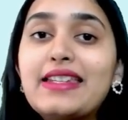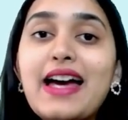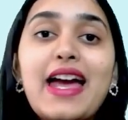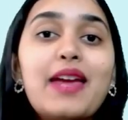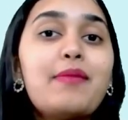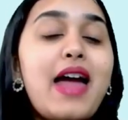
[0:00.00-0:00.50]

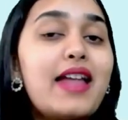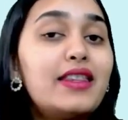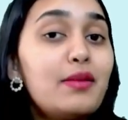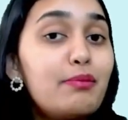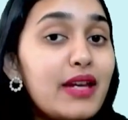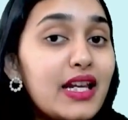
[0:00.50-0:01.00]
time at
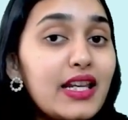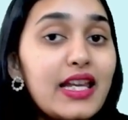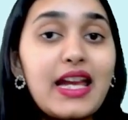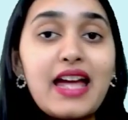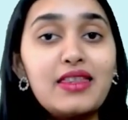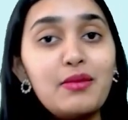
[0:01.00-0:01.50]
the beginning,
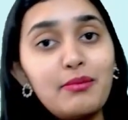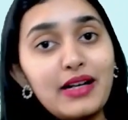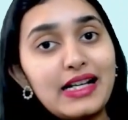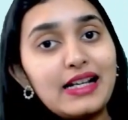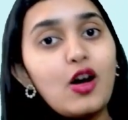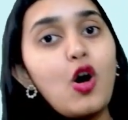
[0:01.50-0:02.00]
at the
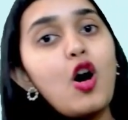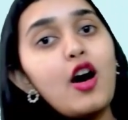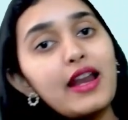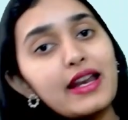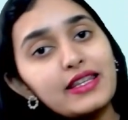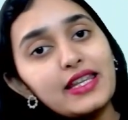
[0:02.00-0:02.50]
middle or
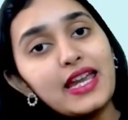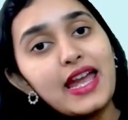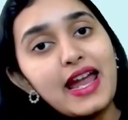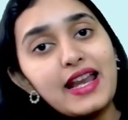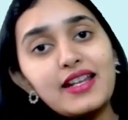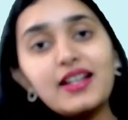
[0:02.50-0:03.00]
at the
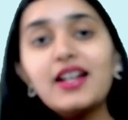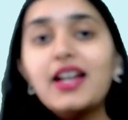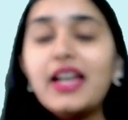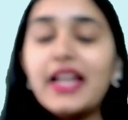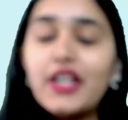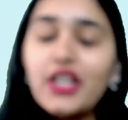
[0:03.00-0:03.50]
end,
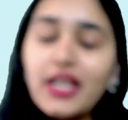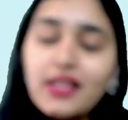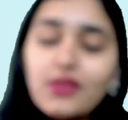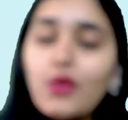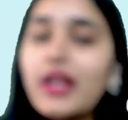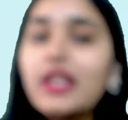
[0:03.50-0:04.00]
it is
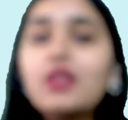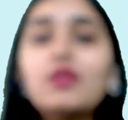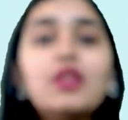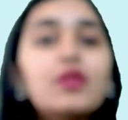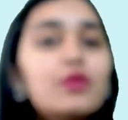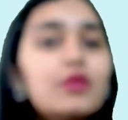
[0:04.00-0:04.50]
going to
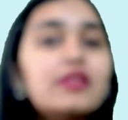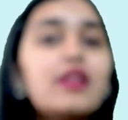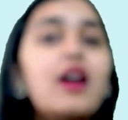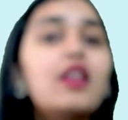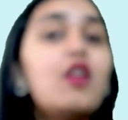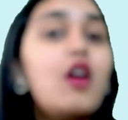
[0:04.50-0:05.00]
lose
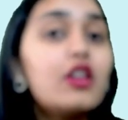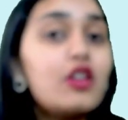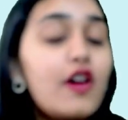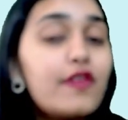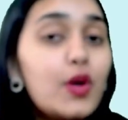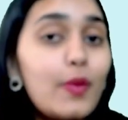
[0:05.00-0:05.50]
a lot
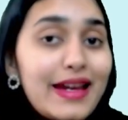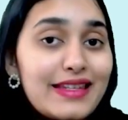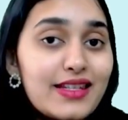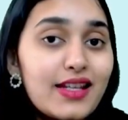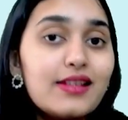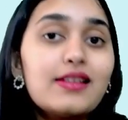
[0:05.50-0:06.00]
of
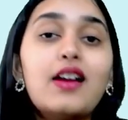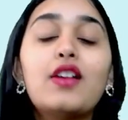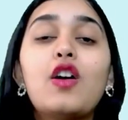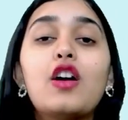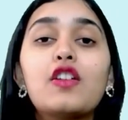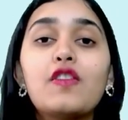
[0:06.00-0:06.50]
questions, a
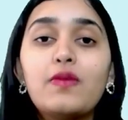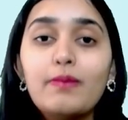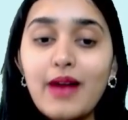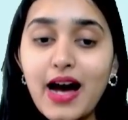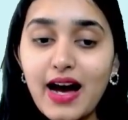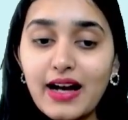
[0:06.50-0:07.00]
lot of
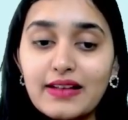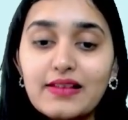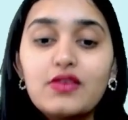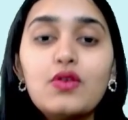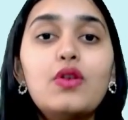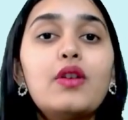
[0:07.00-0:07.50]
marks.
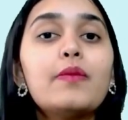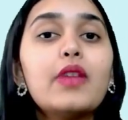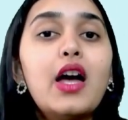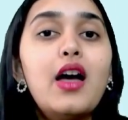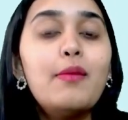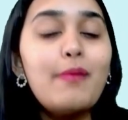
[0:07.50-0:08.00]
So
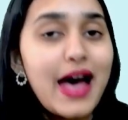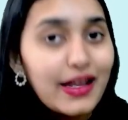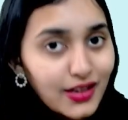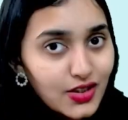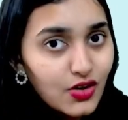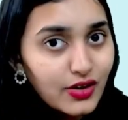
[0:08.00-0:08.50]

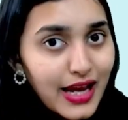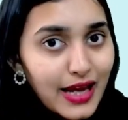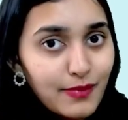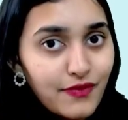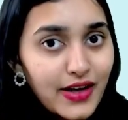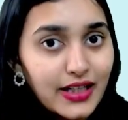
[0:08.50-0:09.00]
manage your
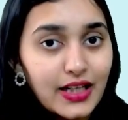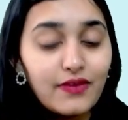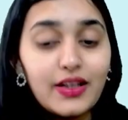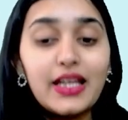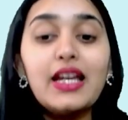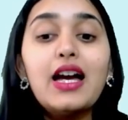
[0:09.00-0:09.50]
time
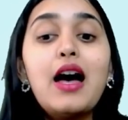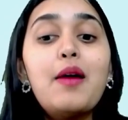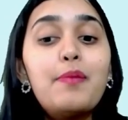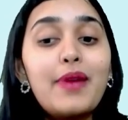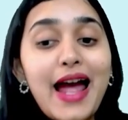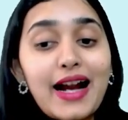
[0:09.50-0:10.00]
effectively.
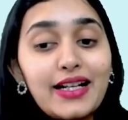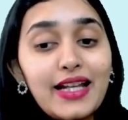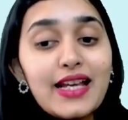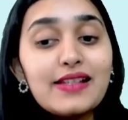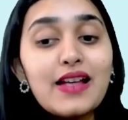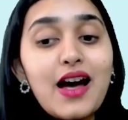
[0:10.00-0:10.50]

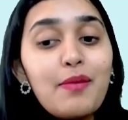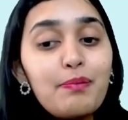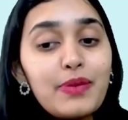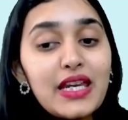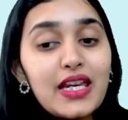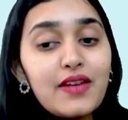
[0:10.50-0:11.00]
Practice a
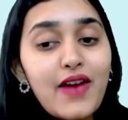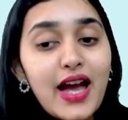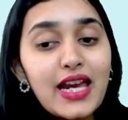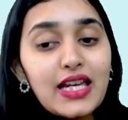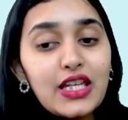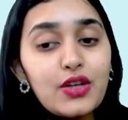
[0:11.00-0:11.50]

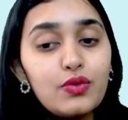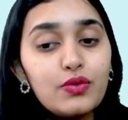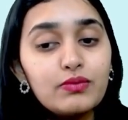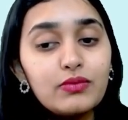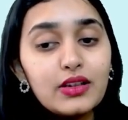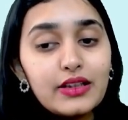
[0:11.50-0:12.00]
PYQ.
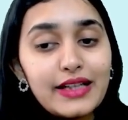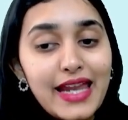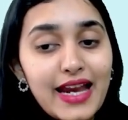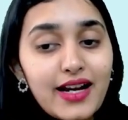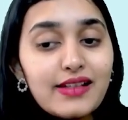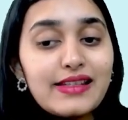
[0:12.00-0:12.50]

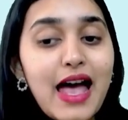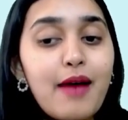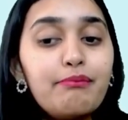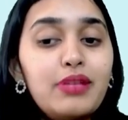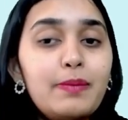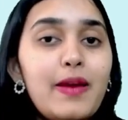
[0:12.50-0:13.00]
Take a
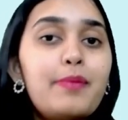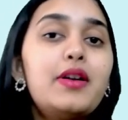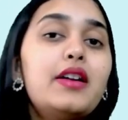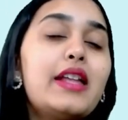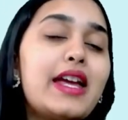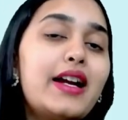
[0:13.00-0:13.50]
sample paper,
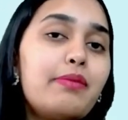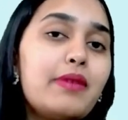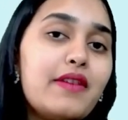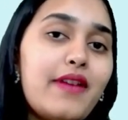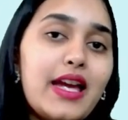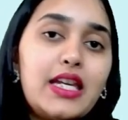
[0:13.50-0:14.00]
take a
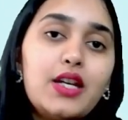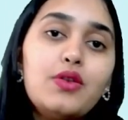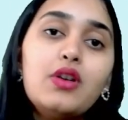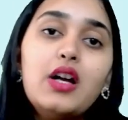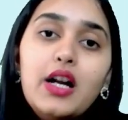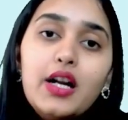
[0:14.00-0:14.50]

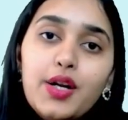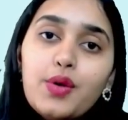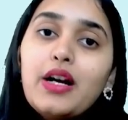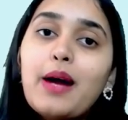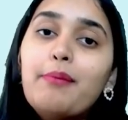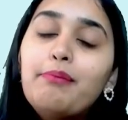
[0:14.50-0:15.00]
PYQ, do
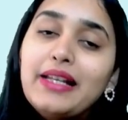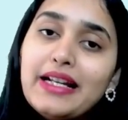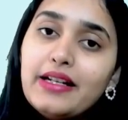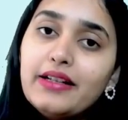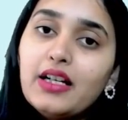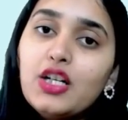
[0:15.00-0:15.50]

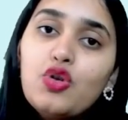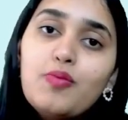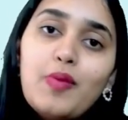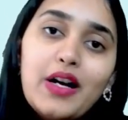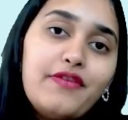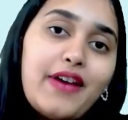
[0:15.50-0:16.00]
complete it in
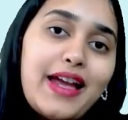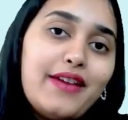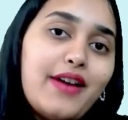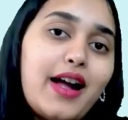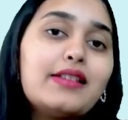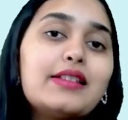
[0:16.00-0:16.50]
2.5
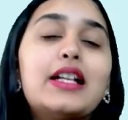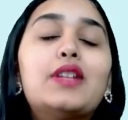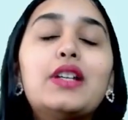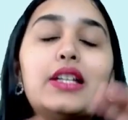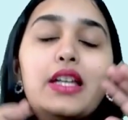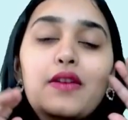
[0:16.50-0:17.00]
hours. It
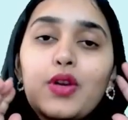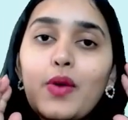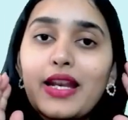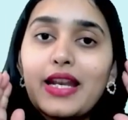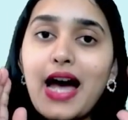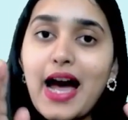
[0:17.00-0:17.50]
will give you
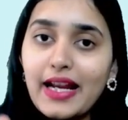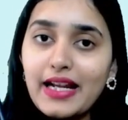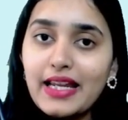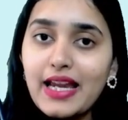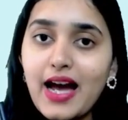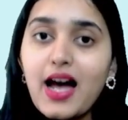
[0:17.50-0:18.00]
an
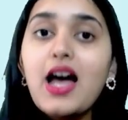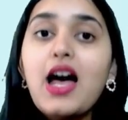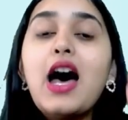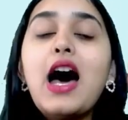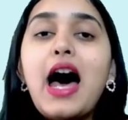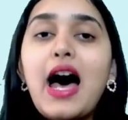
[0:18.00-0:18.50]
idea
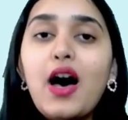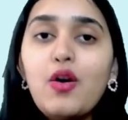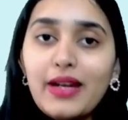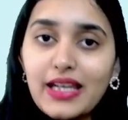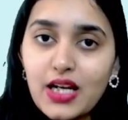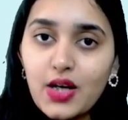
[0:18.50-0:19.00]
how
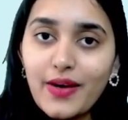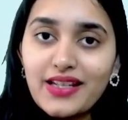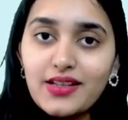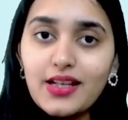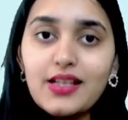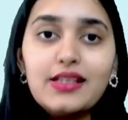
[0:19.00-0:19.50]
many
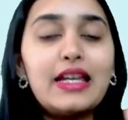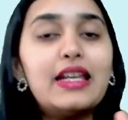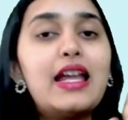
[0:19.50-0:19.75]
questions in